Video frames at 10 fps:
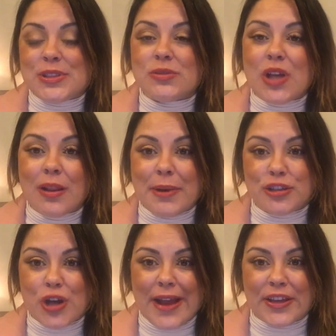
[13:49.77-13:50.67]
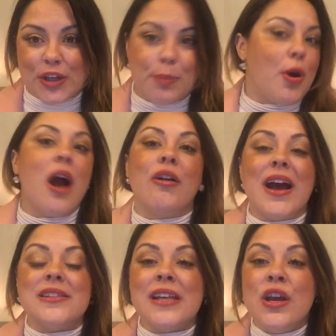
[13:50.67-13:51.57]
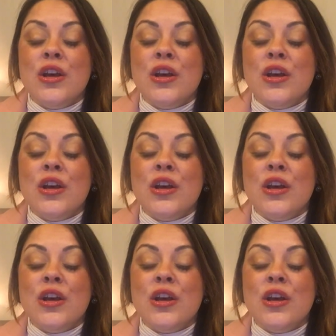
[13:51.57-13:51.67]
So it's all about tracking your progress.